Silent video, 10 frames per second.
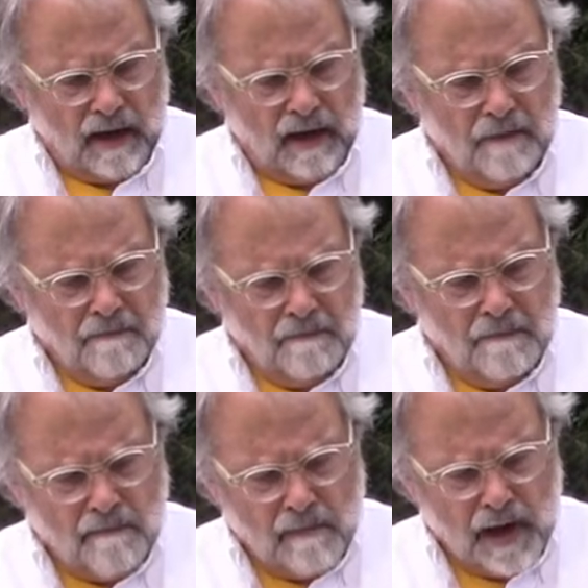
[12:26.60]

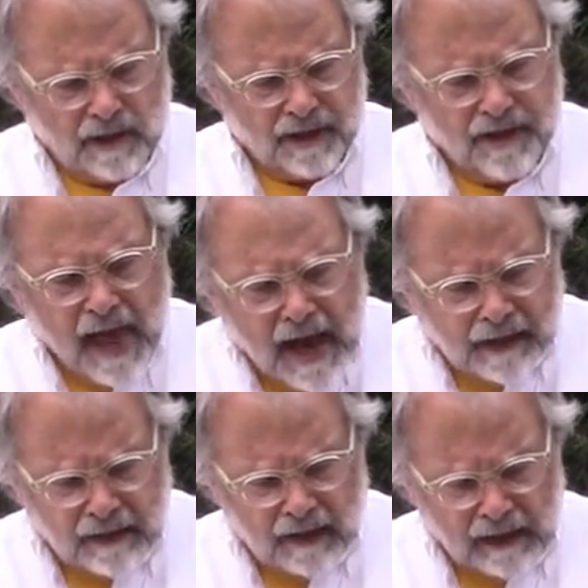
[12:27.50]
Imagine
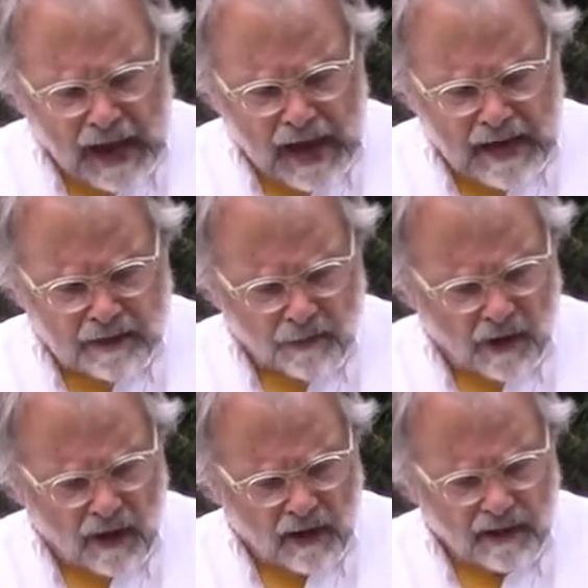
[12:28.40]
that, a land
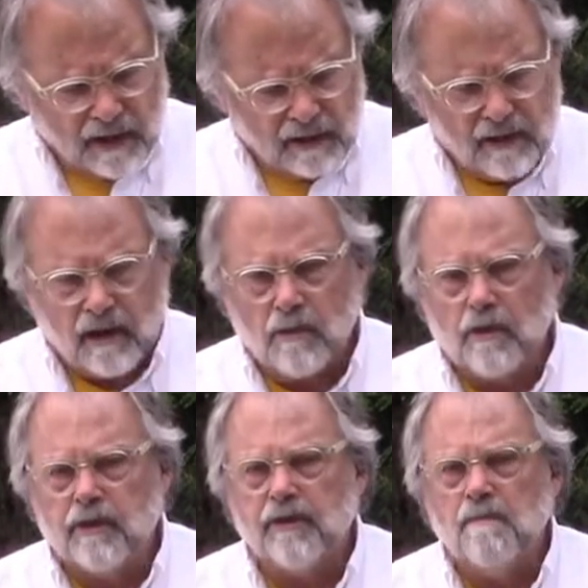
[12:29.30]
where onions are
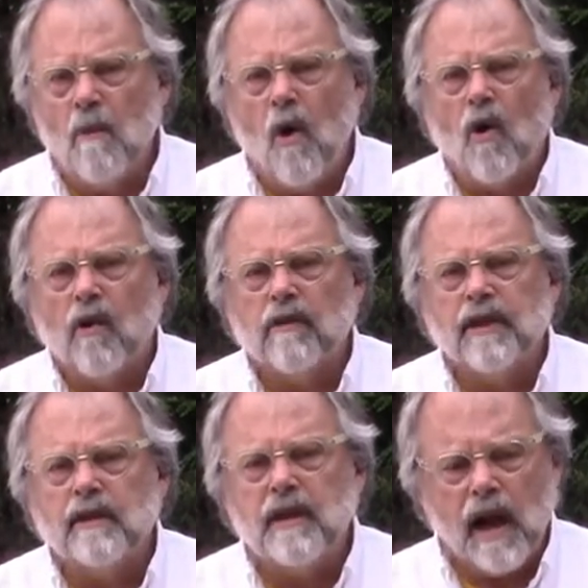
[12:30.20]
worth more
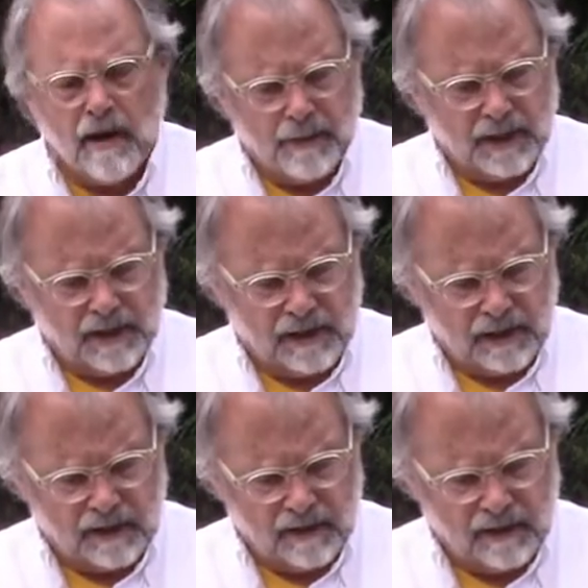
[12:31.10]
than
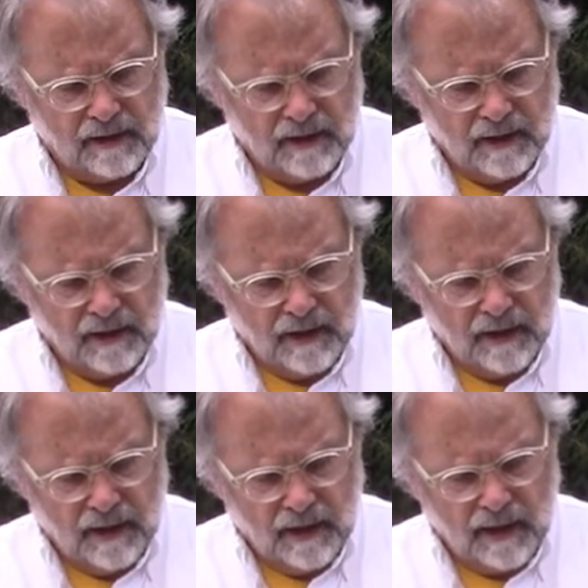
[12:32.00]
diamonds,
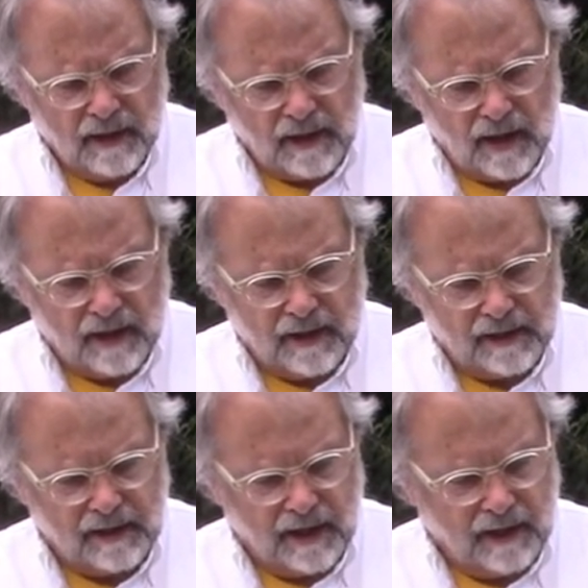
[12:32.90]

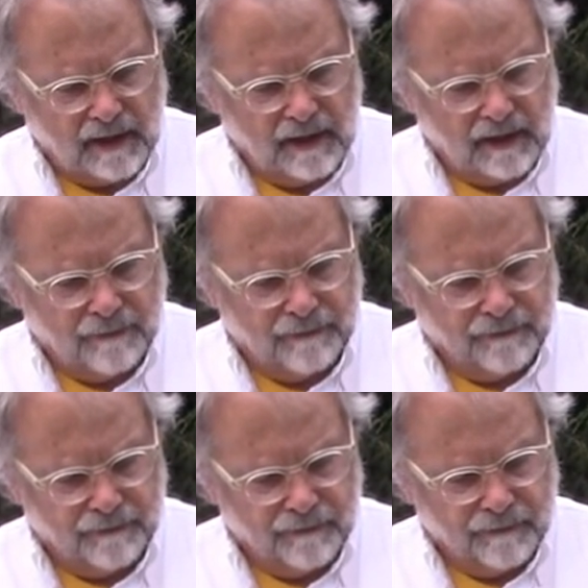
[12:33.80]
Gedalia said.
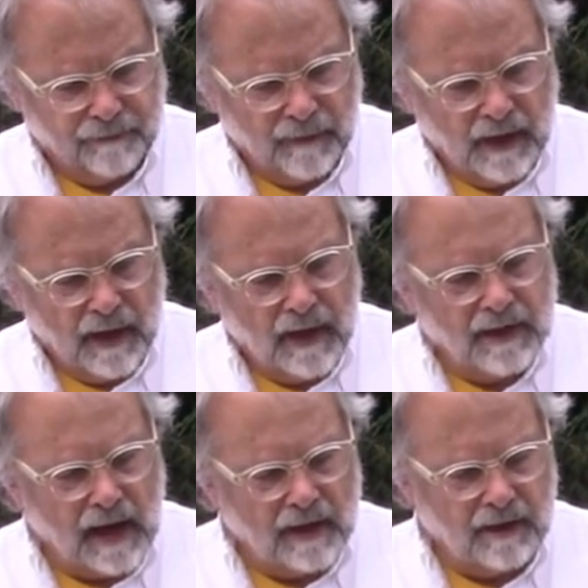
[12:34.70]

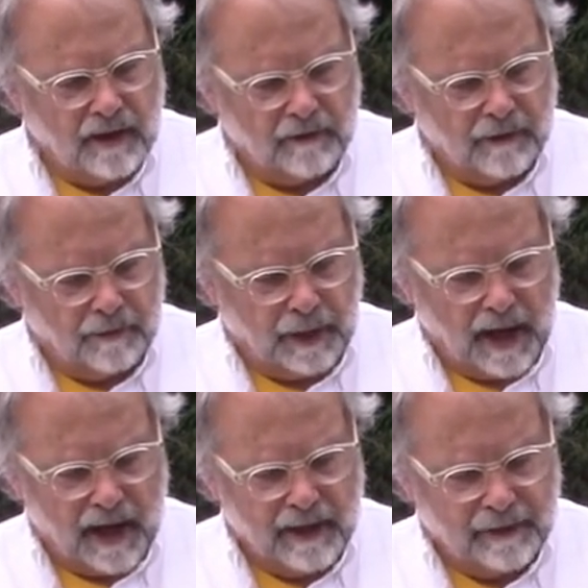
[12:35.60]
Hananiah
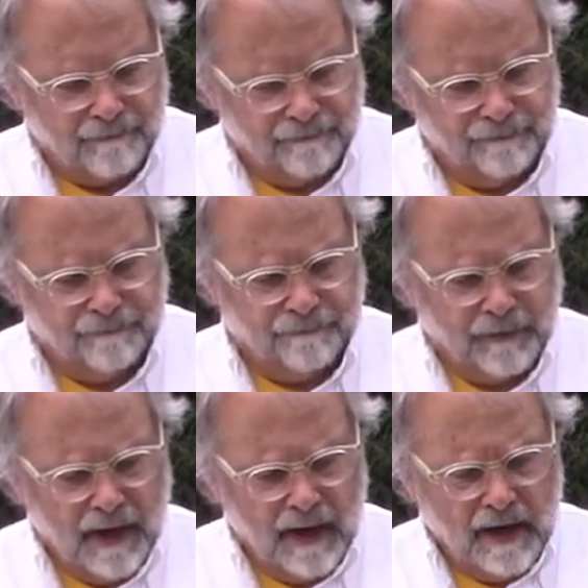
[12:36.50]
replied,
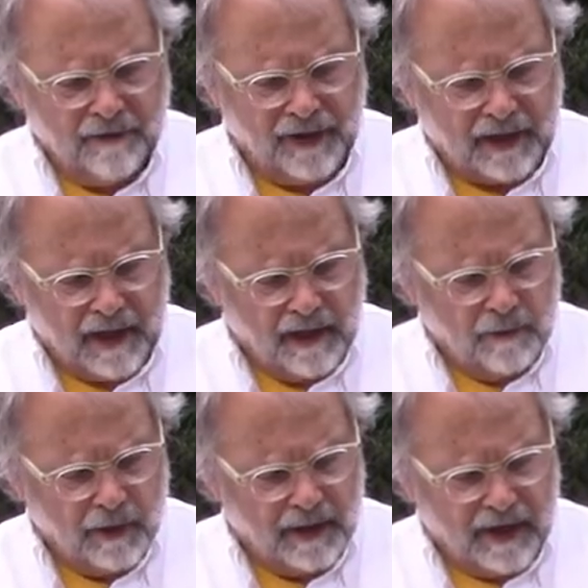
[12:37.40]
If the
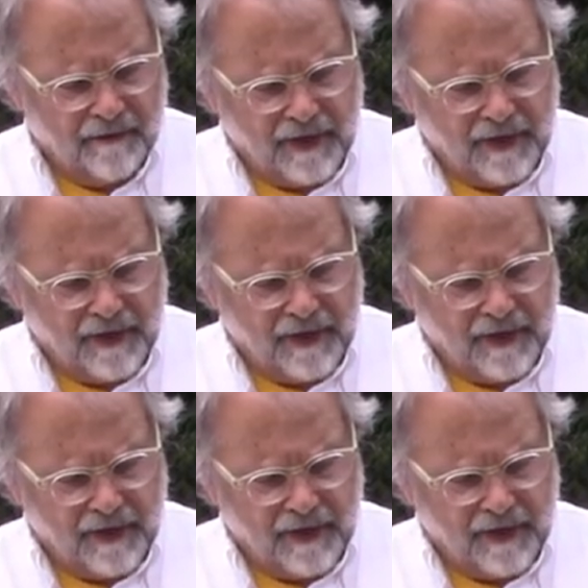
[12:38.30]
king would give